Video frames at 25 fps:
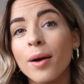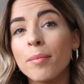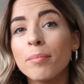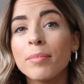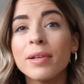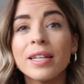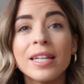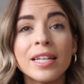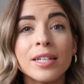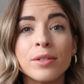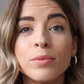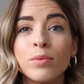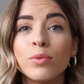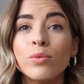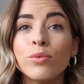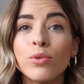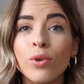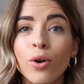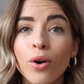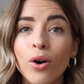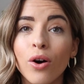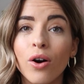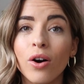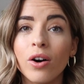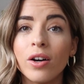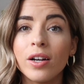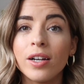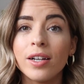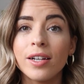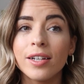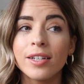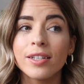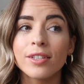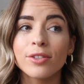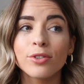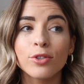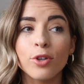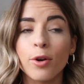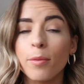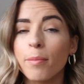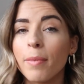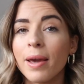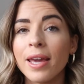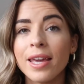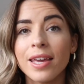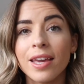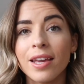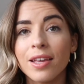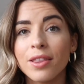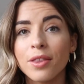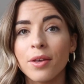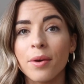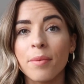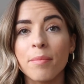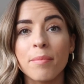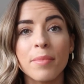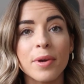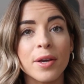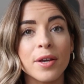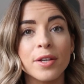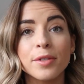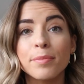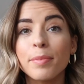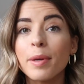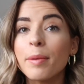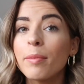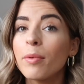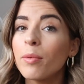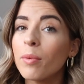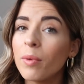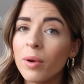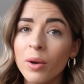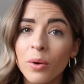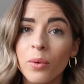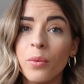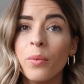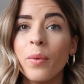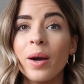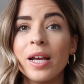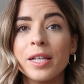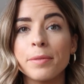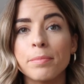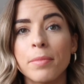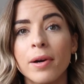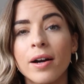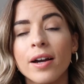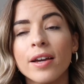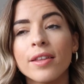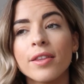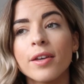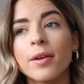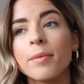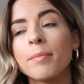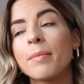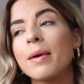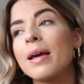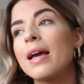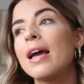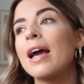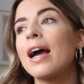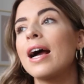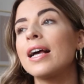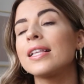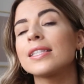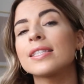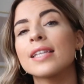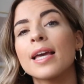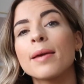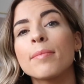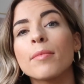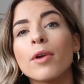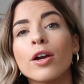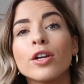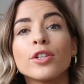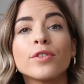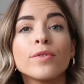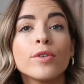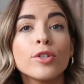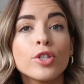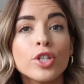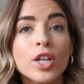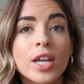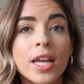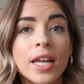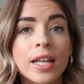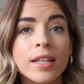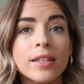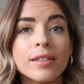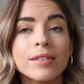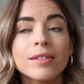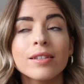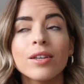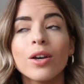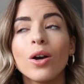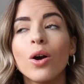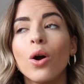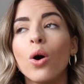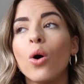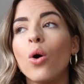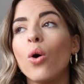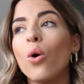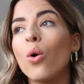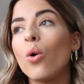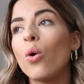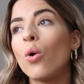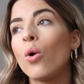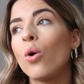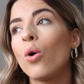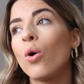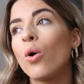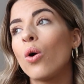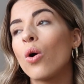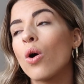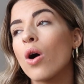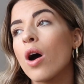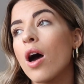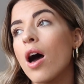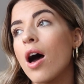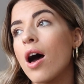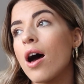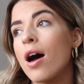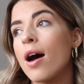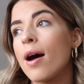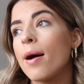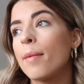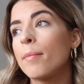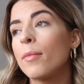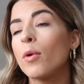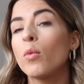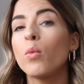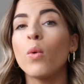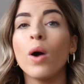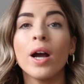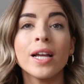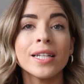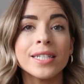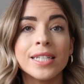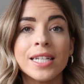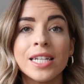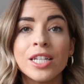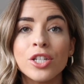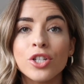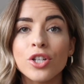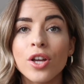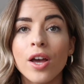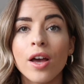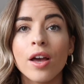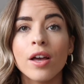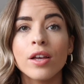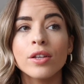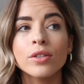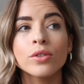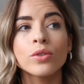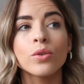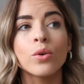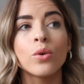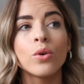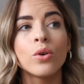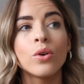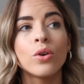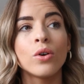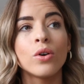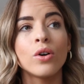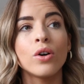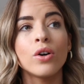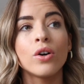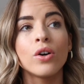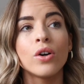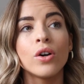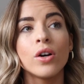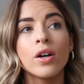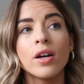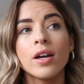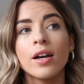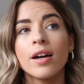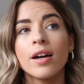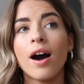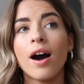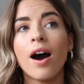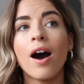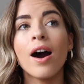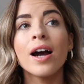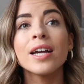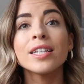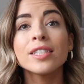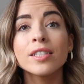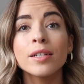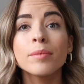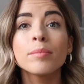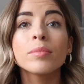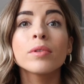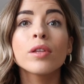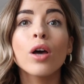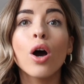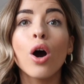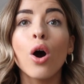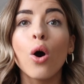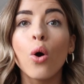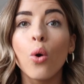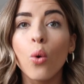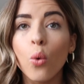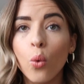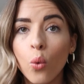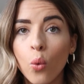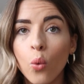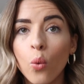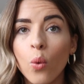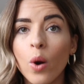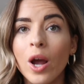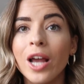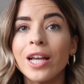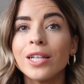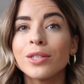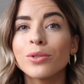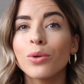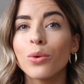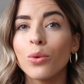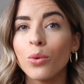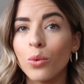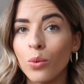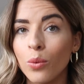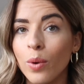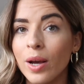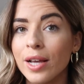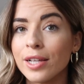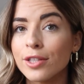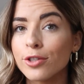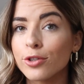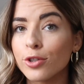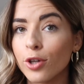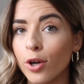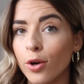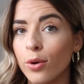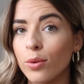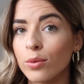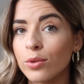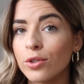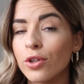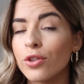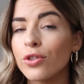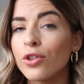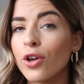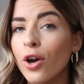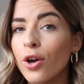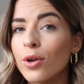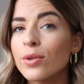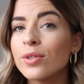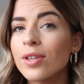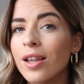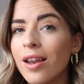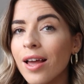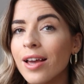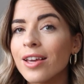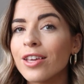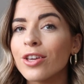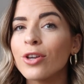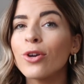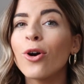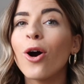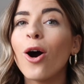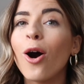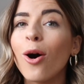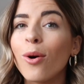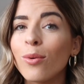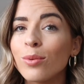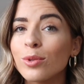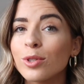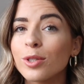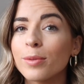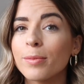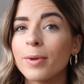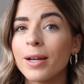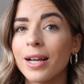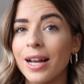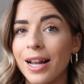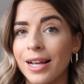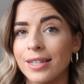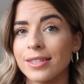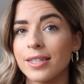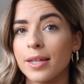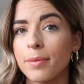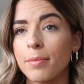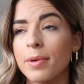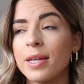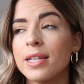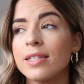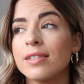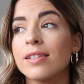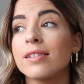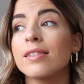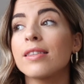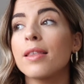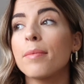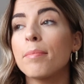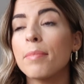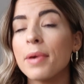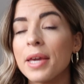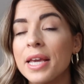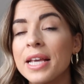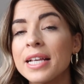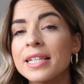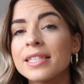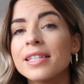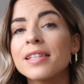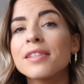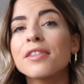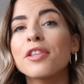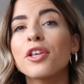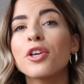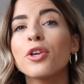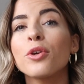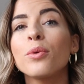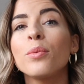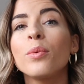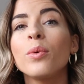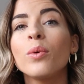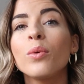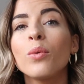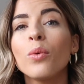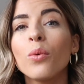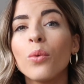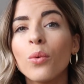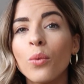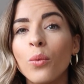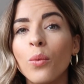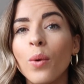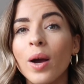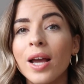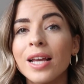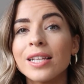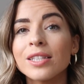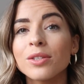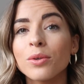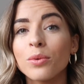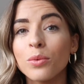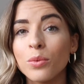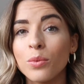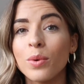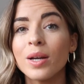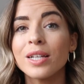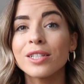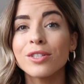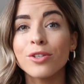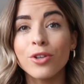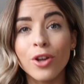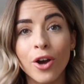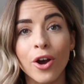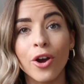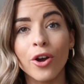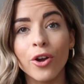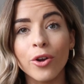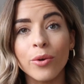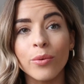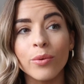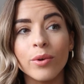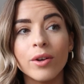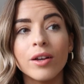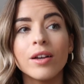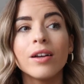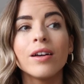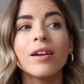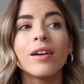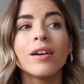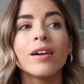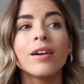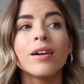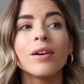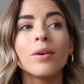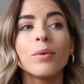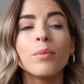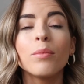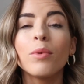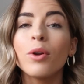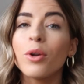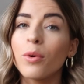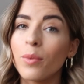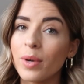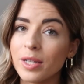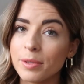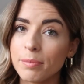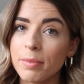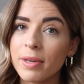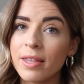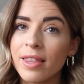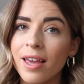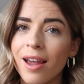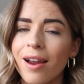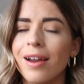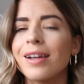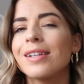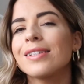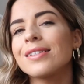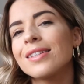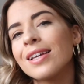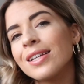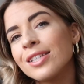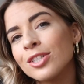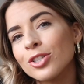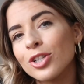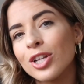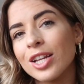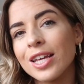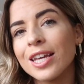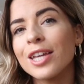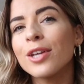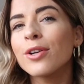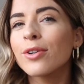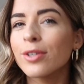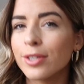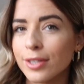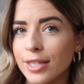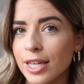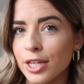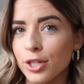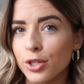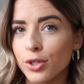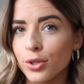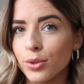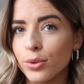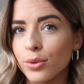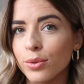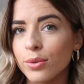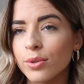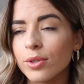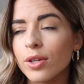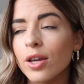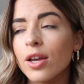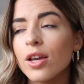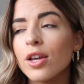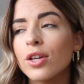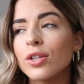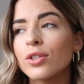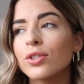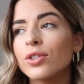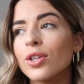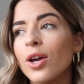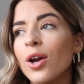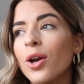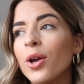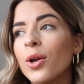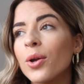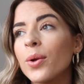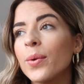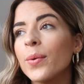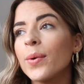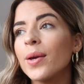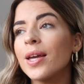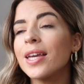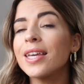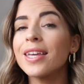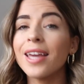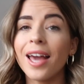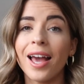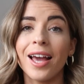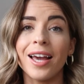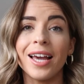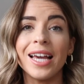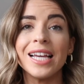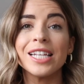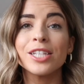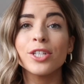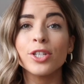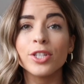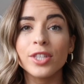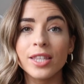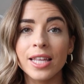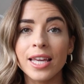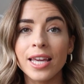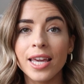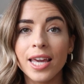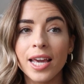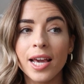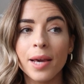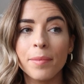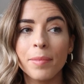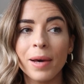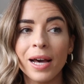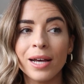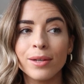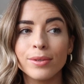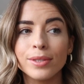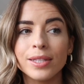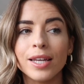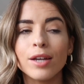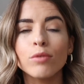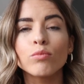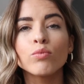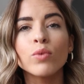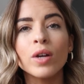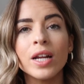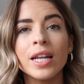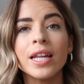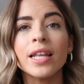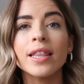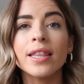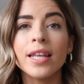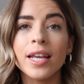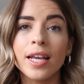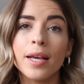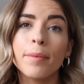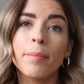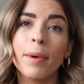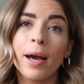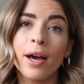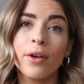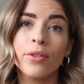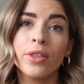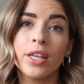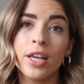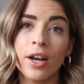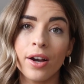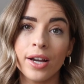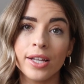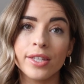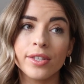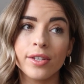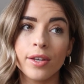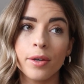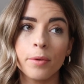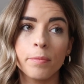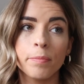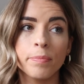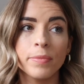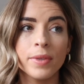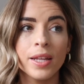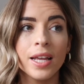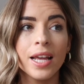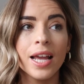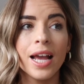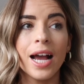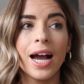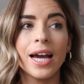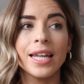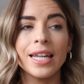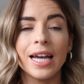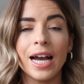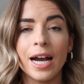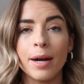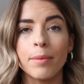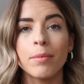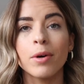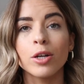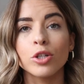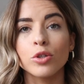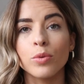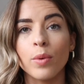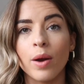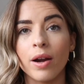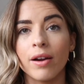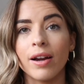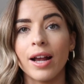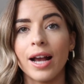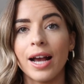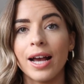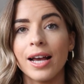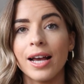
companies will not stop making them because people will always buy them. And same goes for jeans or white t-shirts or items that are always, always sold. Those are like your ultimate classic pieces, the pieces that you will always, always know will always be there, essentially your essentials. So yeah, it's just thinking about it, really think about the item and how much wear it